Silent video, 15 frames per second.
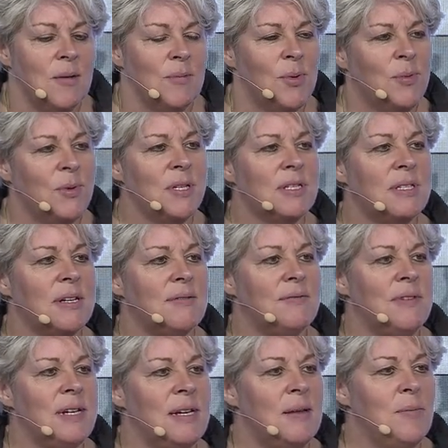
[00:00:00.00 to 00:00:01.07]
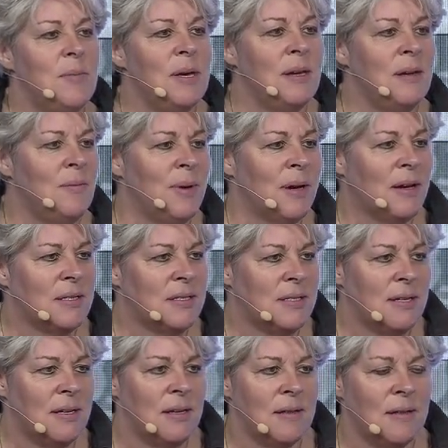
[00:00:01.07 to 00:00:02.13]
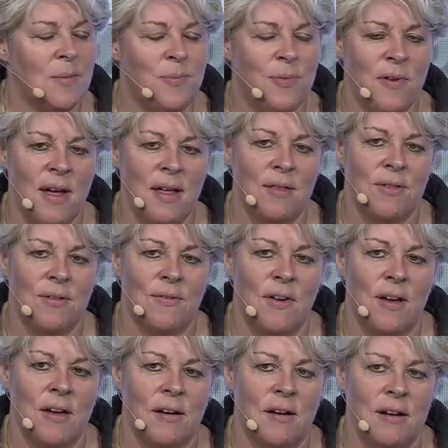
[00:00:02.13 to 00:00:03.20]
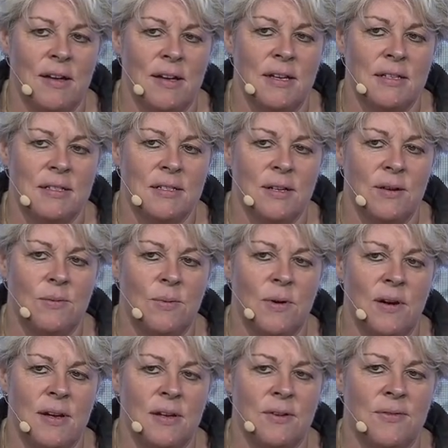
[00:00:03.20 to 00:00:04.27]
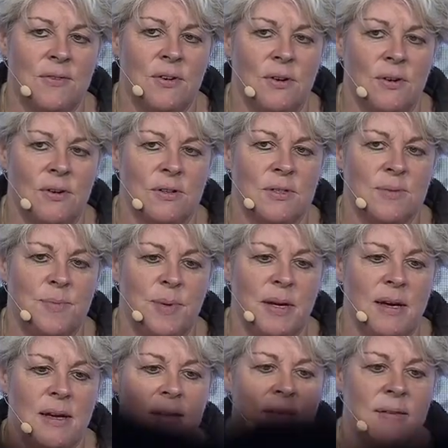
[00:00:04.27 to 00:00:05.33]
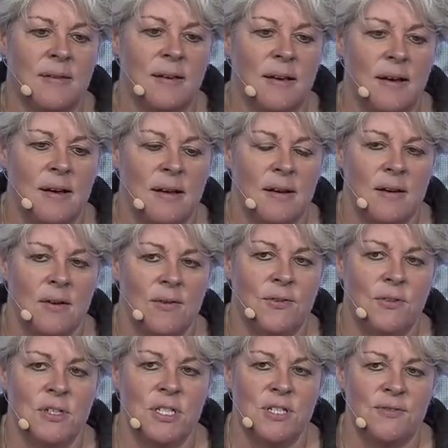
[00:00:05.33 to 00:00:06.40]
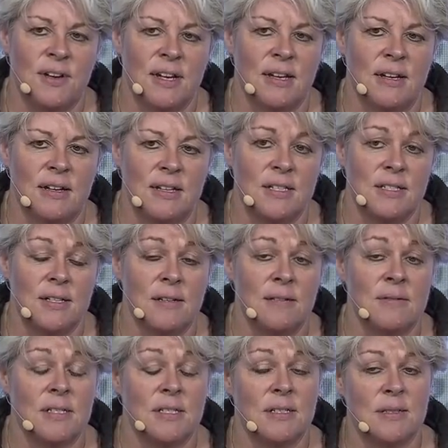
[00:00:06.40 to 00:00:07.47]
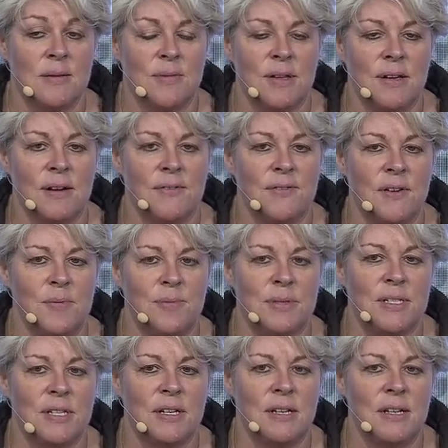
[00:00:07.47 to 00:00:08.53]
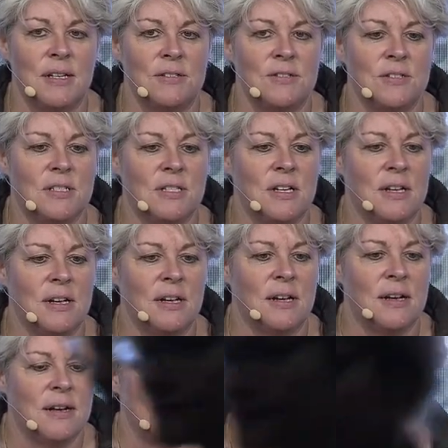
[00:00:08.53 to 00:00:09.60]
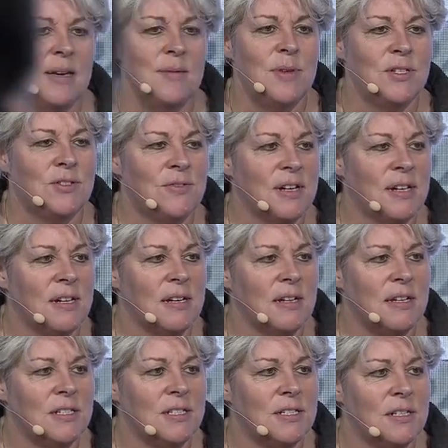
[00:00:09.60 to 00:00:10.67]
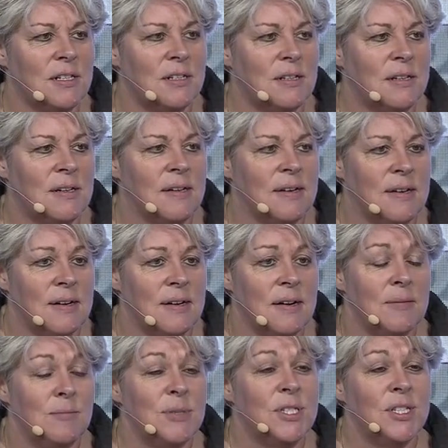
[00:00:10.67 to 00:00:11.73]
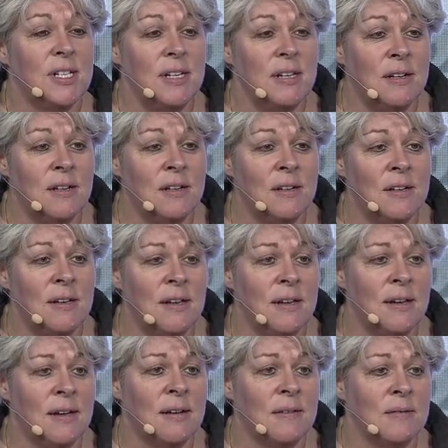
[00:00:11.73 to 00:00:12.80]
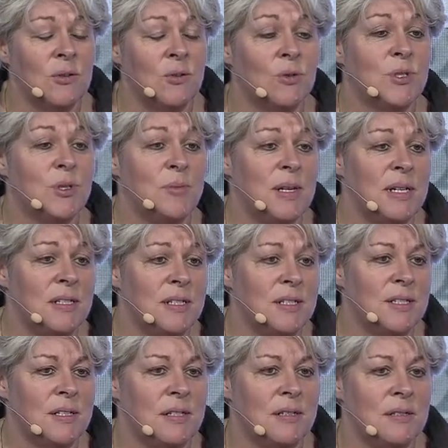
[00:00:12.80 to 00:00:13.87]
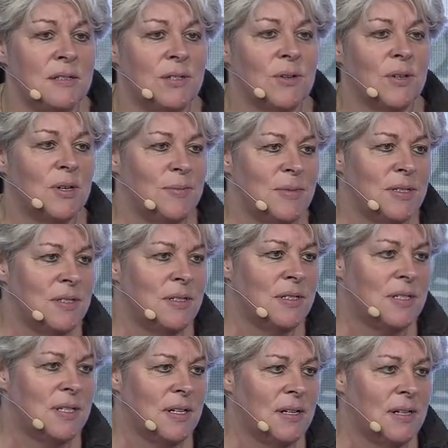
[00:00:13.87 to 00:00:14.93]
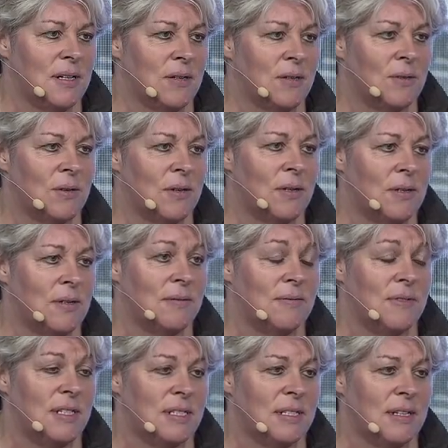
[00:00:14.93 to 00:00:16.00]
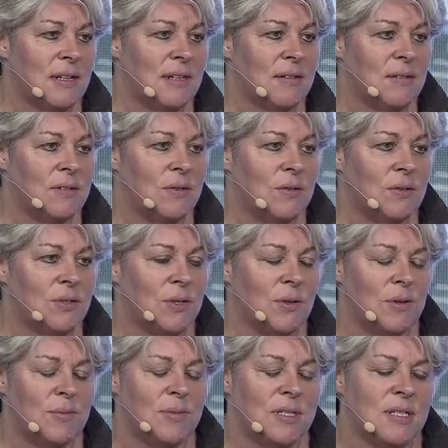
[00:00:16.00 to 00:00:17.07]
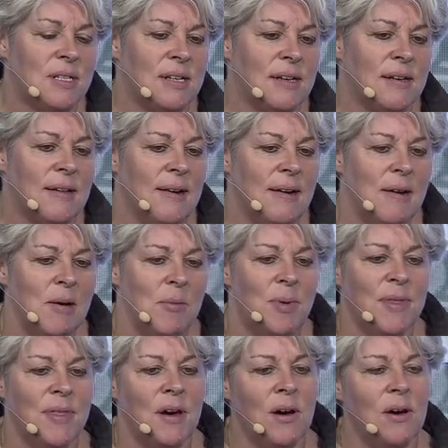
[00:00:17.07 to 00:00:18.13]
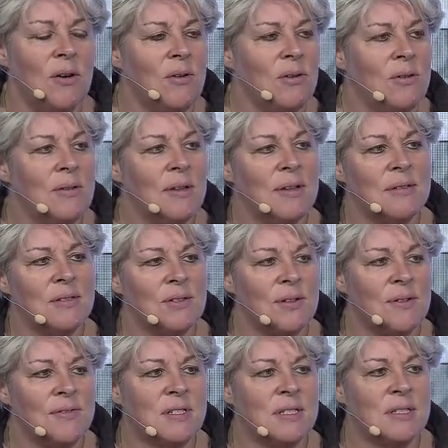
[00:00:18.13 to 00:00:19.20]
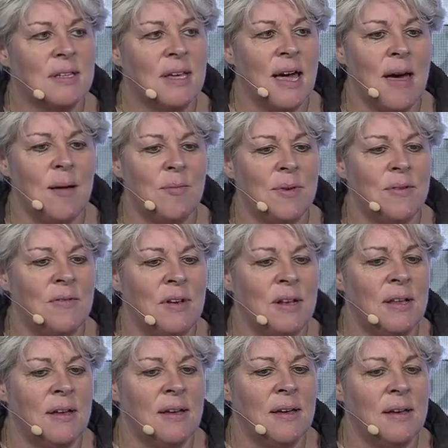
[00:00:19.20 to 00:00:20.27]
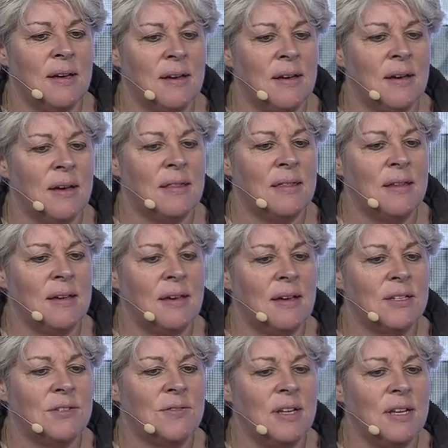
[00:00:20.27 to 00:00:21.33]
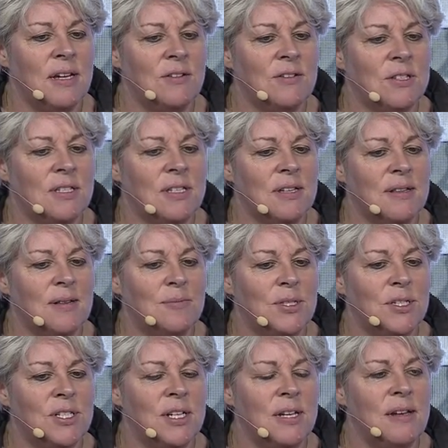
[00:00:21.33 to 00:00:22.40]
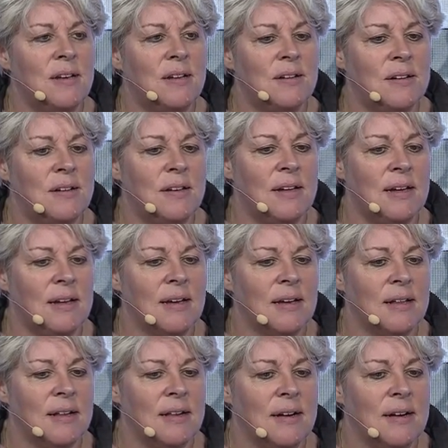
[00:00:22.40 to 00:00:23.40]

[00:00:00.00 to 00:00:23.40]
But what does that really mean? Because the breadth of AI is so wide, of course, be it voice recognition, which is something I find particularly interesting, image recognition, machine learning, automation, document reading autonomously. But the whole sort of gambit, really, I think it's really interesting that machine learning